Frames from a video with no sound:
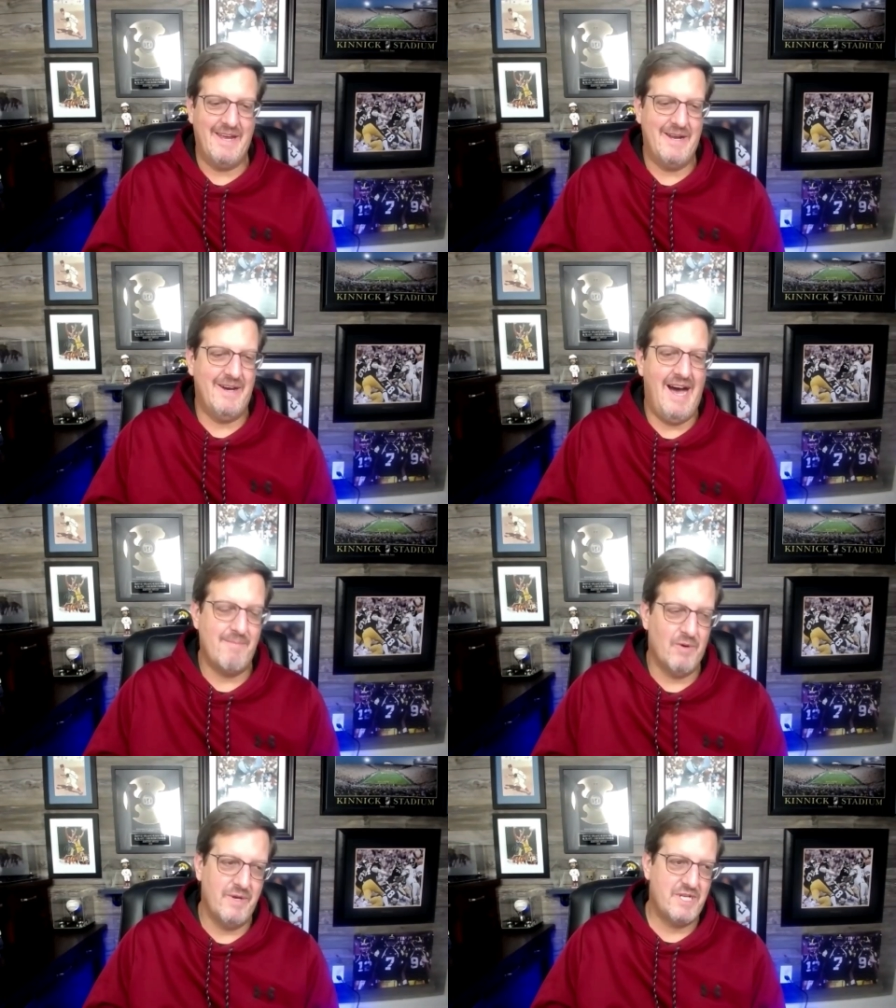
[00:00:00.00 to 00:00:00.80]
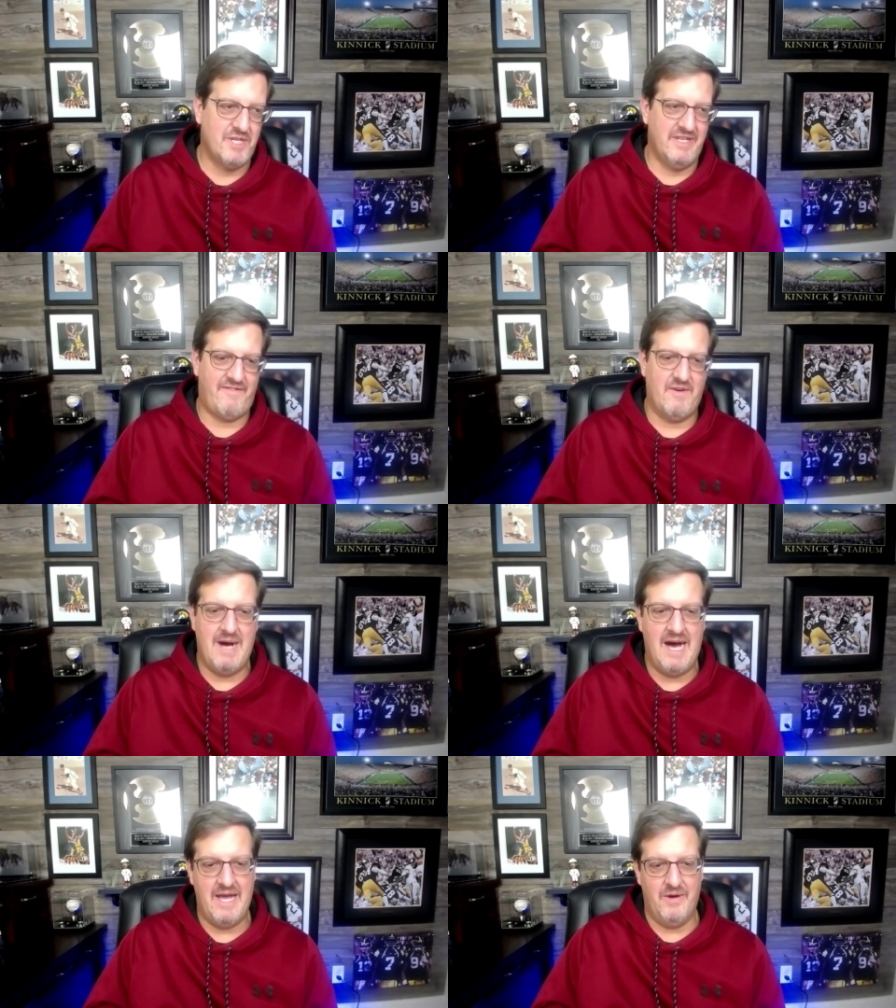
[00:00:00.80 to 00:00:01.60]
you know, I'm originally from
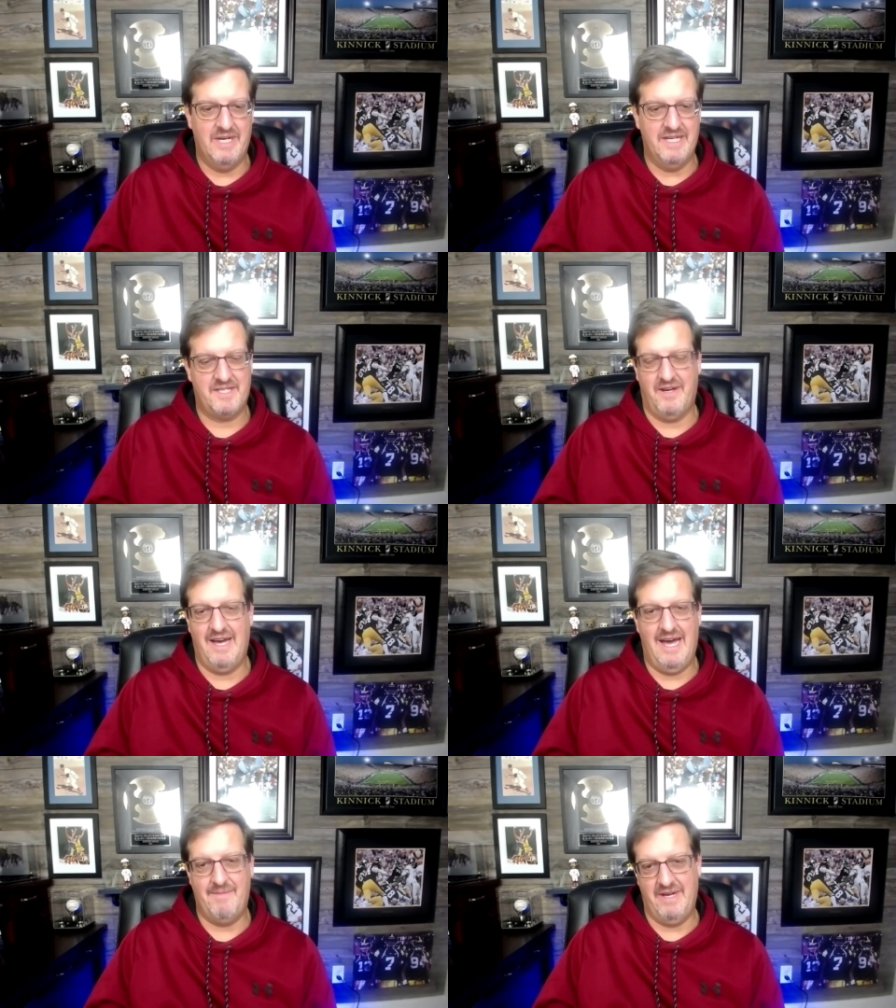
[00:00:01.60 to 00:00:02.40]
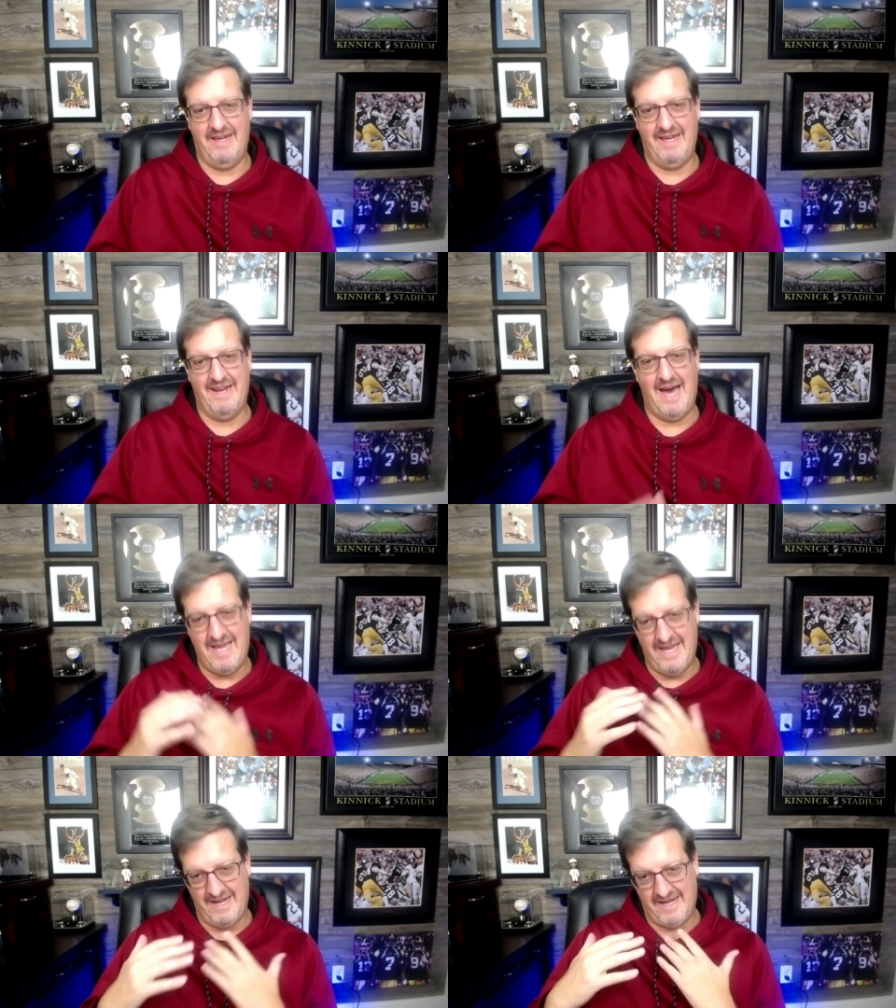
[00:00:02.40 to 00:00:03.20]
Iowa, so I'm a in
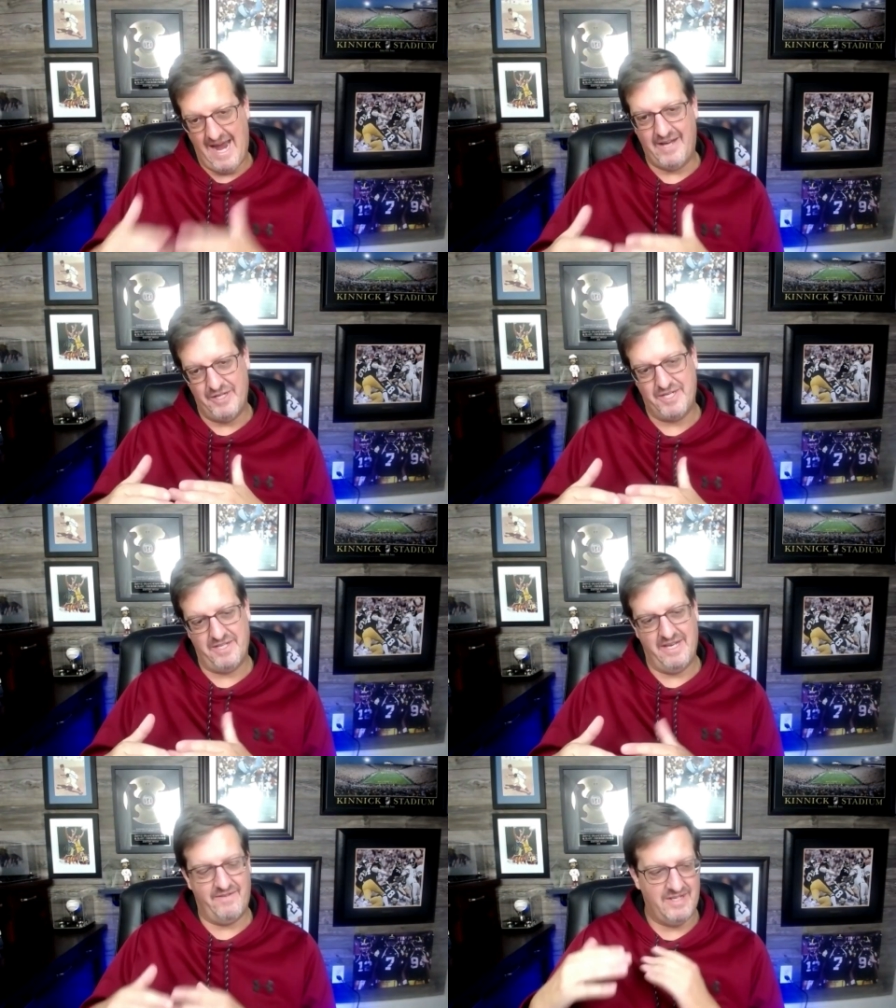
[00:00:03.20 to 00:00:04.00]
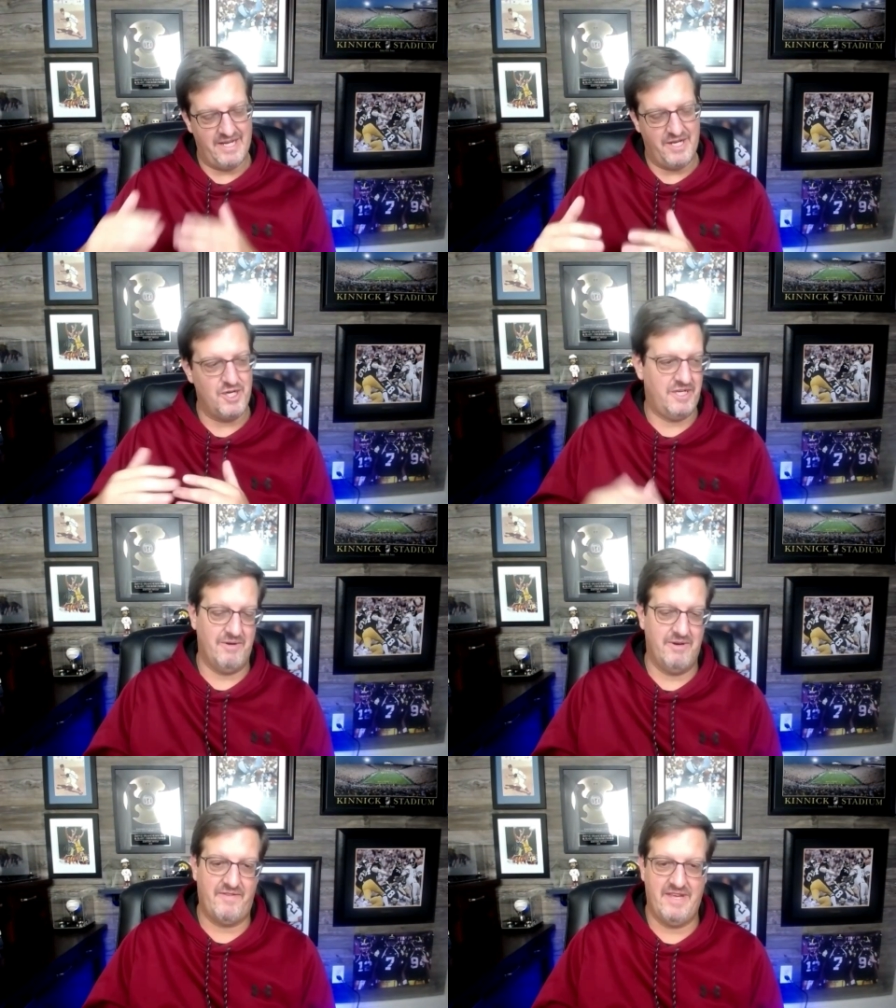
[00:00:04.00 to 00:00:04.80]
I in college level. I usually
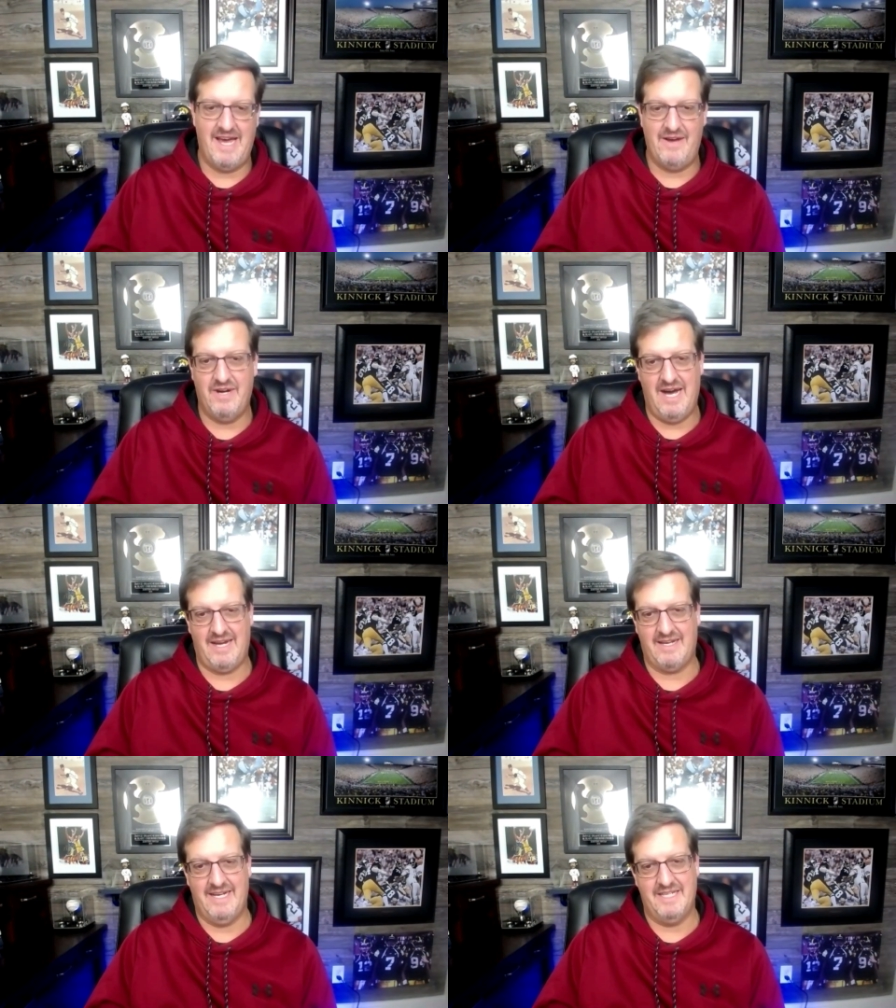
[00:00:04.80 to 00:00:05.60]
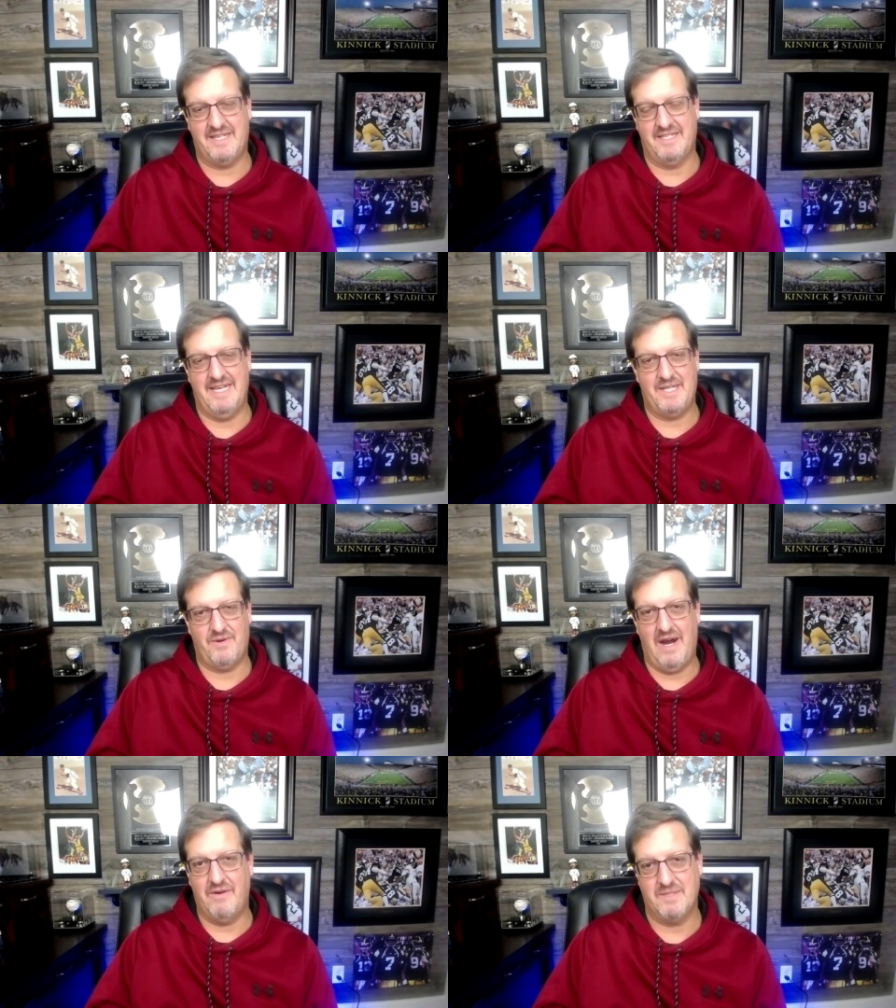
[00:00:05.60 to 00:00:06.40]
root for the Iowa Hawkeyes because that's
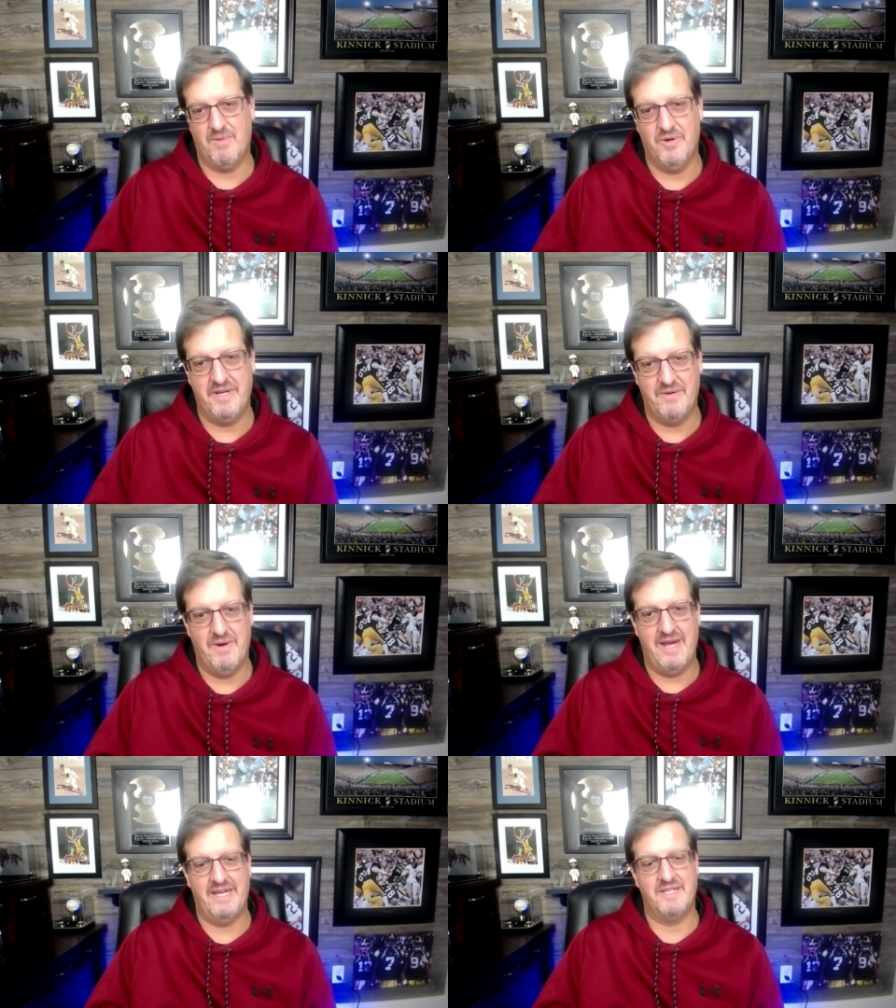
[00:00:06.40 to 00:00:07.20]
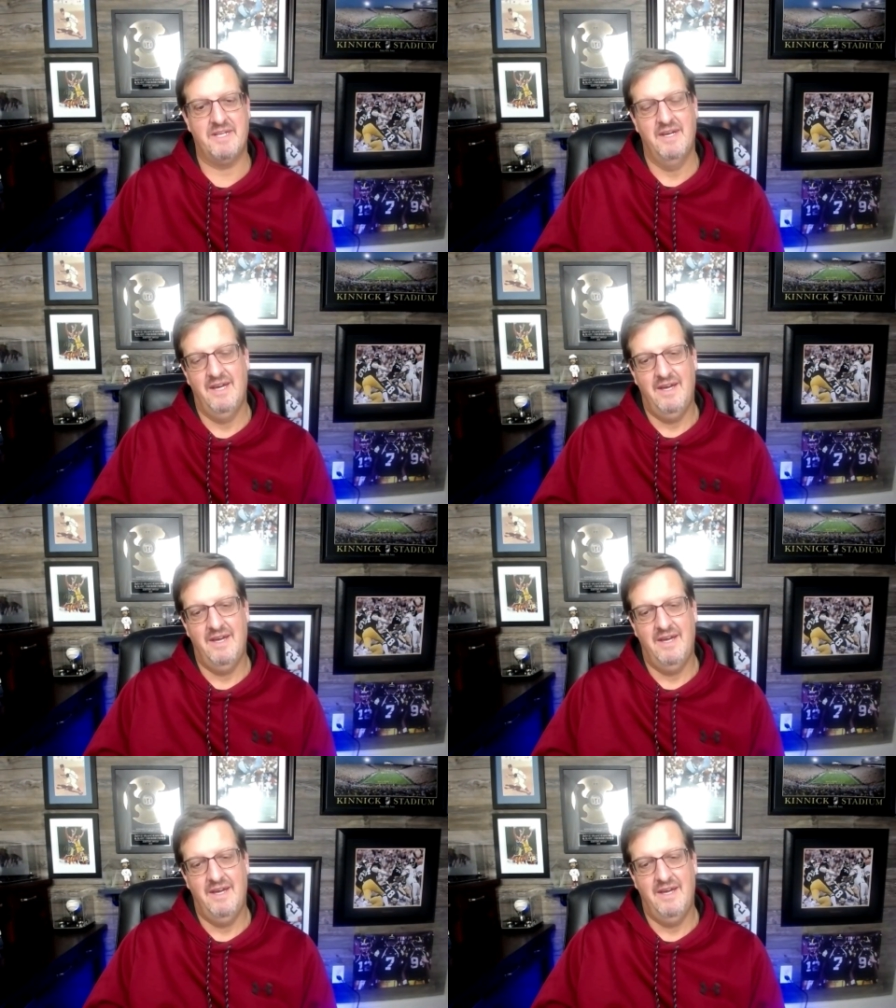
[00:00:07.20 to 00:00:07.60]
where I was born and raised.